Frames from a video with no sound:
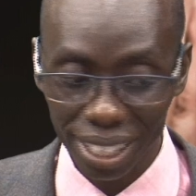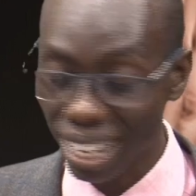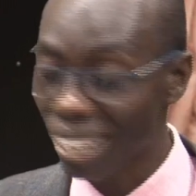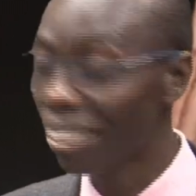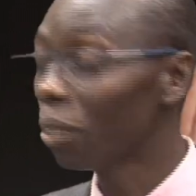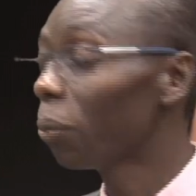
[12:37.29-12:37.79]

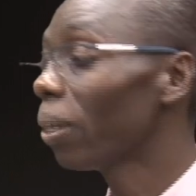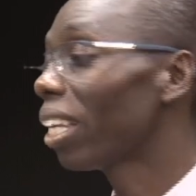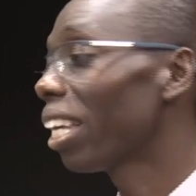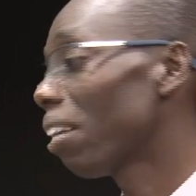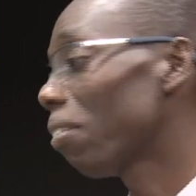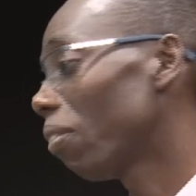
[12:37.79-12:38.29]
neither do we
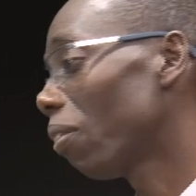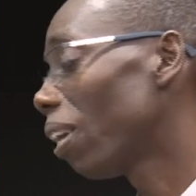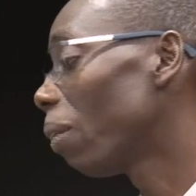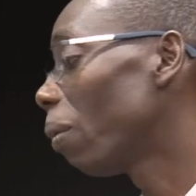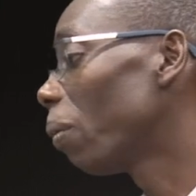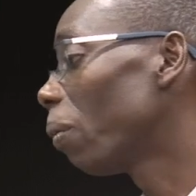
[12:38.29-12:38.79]
care for
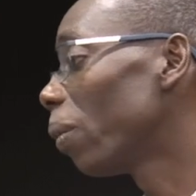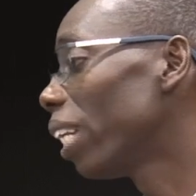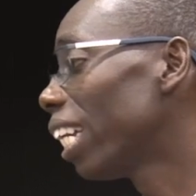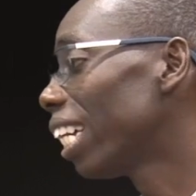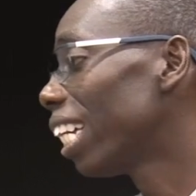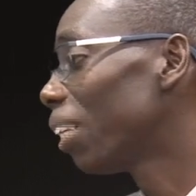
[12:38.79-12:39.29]
our
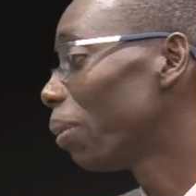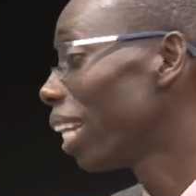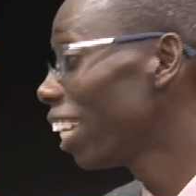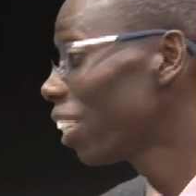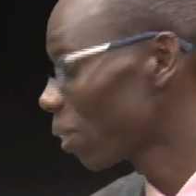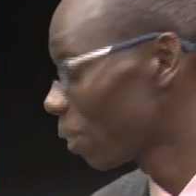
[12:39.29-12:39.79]
own
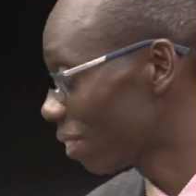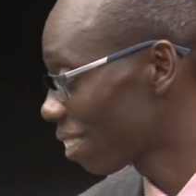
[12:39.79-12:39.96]
relations,